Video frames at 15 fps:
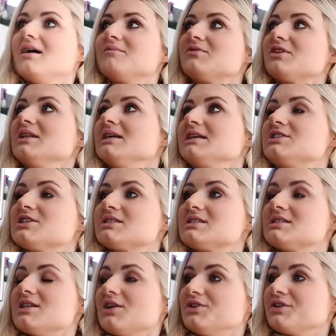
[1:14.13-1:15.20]
I'm really
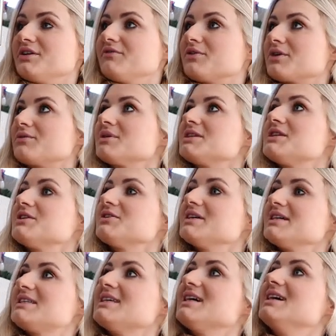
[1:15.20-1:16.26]
just not looking forward to
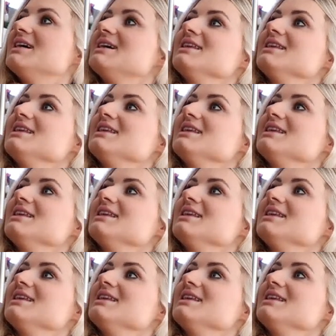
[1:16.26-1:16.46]
it.